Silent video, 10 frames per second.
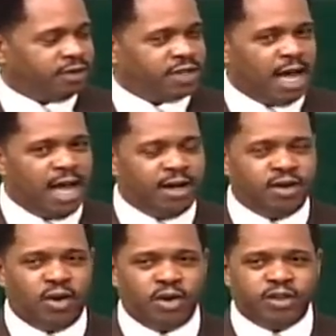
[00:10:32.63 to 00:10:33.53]
As I
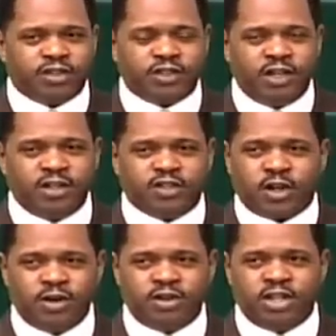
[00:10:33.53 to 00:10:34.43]
noticed
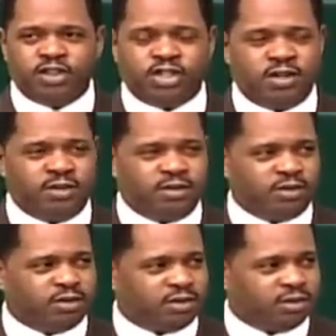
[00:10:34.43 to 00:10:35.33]
these
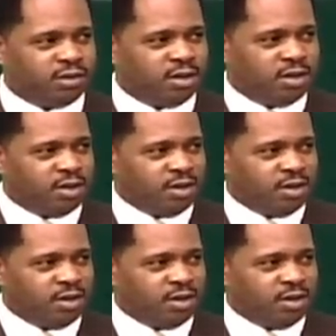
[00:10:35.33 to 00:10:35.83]
conditions,